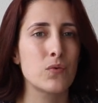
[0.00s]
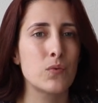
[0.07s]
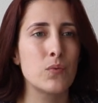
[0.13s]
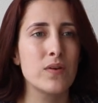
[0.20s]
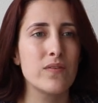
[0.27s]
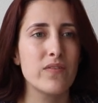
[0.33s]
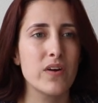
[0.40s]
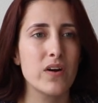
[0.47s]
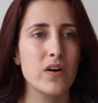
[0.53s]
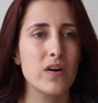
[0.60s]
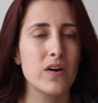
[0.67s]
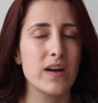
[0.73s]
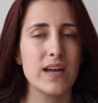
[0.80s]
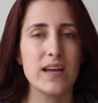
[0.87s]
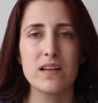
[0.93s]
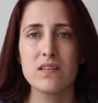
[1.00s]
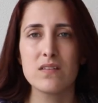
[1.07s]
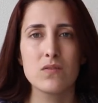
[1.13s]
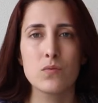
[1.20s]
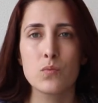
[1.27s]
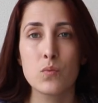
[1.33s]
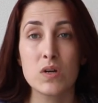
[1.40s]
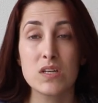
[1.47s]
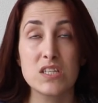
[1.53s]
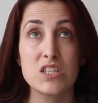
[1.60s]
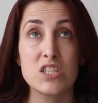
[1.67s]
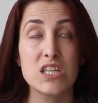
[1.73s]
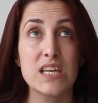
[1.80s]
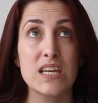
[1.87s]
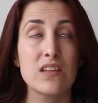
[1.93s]
River and what
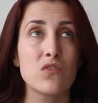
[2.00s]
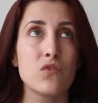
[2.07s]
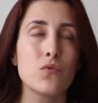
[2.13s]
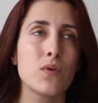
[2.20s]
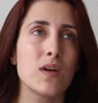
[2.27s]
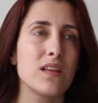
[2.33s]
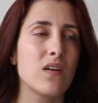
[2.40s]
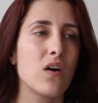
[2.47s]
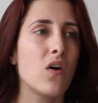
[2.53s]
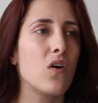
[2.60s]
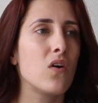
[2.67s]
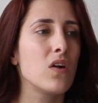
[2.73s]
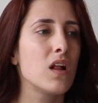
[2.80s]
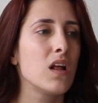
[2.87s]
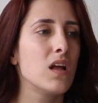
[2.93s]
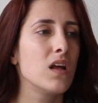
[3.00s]
she can do and all,